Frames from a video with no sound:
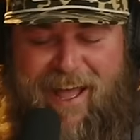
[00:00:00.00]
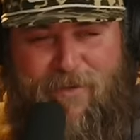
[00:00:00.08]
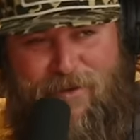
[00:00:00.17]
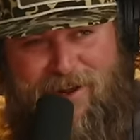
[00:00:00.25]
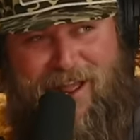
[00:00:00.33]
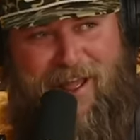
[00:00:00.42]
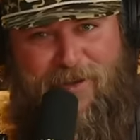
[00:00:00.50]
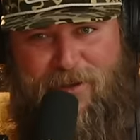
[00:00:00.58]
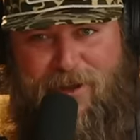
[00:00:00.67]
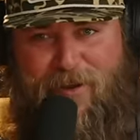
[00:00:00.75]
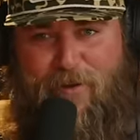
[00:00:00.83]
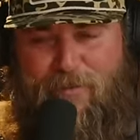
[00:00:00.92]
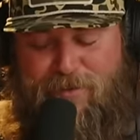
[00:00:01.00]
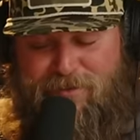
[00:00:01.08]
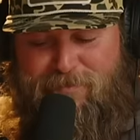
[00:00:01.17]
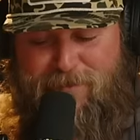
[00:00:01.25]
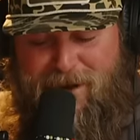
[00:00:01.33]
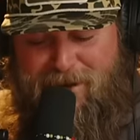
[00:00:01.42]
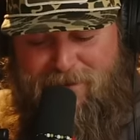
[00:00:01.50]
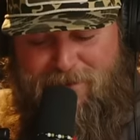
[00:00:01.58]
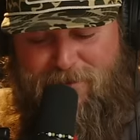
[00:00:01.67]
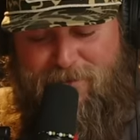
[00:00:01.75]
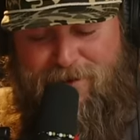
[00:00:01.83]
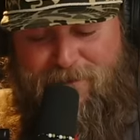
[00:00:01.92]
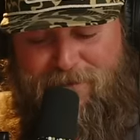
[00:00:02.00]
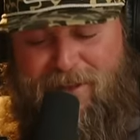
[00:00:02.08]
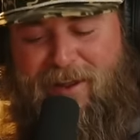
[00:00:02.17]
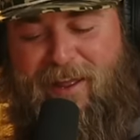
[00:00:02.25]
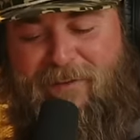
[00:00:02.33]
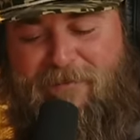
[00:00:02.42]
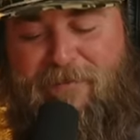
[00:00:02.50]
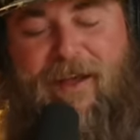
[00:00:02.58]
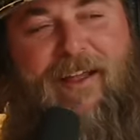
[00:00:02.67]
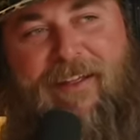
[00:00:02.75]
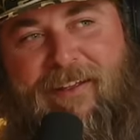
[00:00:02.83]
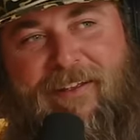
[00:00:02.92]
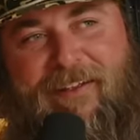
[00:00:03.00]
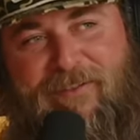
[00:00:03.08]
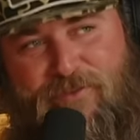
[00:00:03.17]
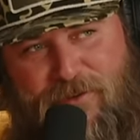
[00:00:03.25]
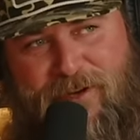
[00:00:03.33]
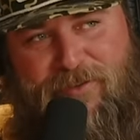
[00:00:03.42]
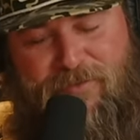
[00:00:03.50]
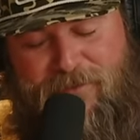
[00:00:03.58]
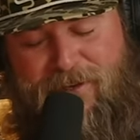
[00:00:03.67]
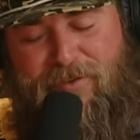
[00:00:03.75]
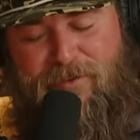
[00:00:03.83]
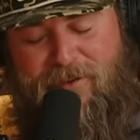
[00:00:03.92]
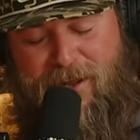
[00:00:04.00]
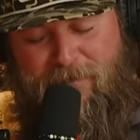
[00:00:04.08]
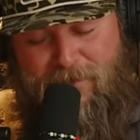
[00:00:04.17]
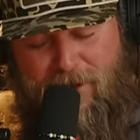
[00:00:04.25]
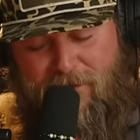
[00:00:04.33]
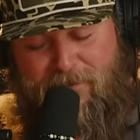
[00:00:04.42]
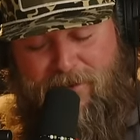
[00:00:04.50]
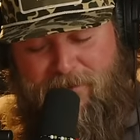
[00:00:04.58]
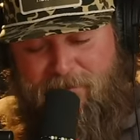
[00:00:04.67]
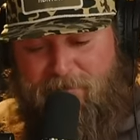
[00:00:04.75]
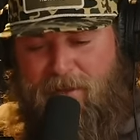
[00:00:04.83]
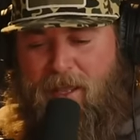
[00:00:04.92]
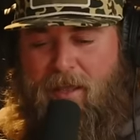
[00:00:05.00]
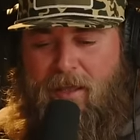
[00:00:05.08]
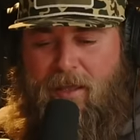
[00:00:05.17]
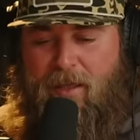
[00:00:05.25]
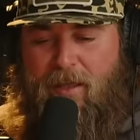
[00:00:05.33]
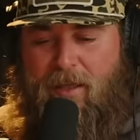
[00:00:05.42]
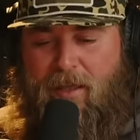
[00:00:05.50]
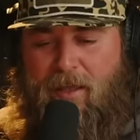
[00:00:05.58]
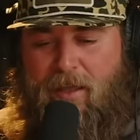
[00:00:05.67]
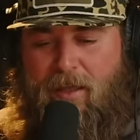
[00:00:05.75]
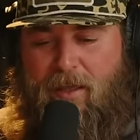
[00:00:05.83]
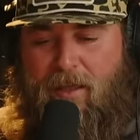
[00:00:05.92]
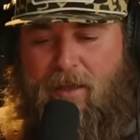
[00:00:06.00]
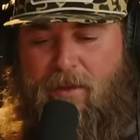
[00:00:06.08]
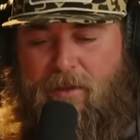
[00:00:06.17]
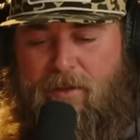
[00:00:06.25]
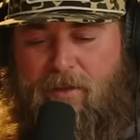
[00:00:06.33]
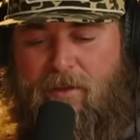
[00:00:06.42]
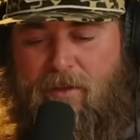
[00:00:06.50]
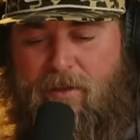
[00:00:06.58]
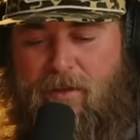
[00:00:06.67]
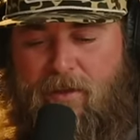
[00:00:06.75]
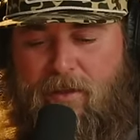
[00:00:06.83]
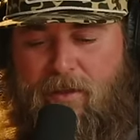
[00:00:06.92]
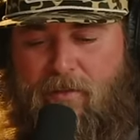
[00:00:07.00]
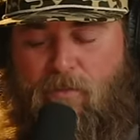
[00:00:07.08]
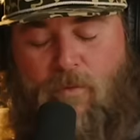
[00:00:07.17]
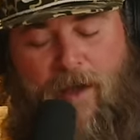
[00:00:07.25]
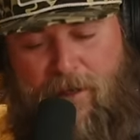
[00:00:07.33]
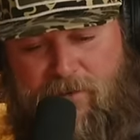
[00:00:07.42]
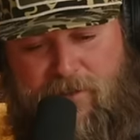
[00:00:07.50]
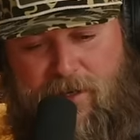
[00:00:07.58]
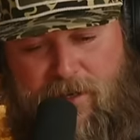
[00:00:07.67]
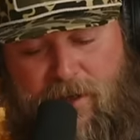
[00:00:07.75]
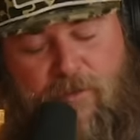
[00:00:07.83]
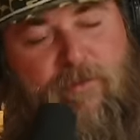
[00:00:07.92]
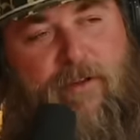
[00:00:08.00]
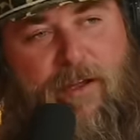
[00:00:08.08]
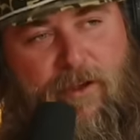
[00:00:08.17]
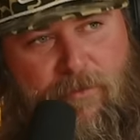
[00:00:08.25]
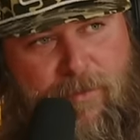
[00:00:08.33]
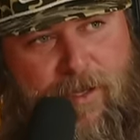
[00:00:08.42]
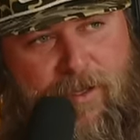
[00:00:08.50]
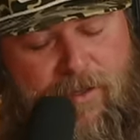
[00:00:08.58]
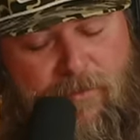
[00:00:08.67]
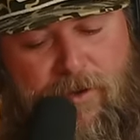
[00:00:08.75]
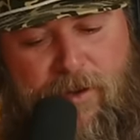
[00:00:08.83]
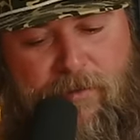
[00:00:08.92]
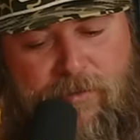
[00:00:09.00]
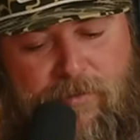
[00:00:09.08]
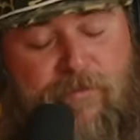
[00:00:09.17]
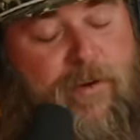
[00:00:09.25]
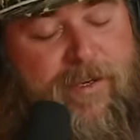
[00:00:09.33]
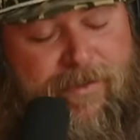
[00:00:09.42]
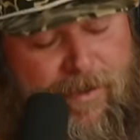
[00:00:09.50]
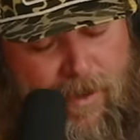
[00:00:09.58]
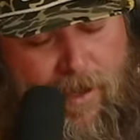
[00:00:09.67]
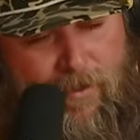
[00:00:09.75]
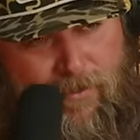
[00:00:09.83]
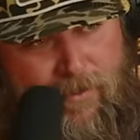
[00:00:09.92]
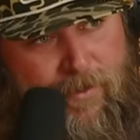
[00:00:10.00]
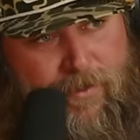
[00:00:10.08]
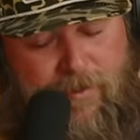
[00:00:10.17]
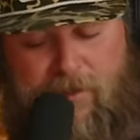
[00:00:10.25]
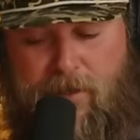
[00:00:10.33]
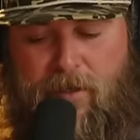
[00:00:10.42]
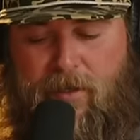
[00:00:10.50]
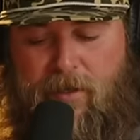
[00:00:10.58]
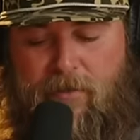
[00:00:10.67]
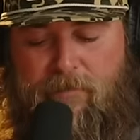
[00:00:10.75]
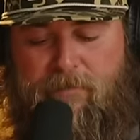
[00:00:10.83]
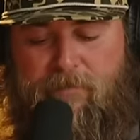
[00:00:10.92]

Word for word: I went, I almost made it through winter without having my traditional wintertime coffee. Uh, whilst in Oklahoma, when it was freezing cold, uh,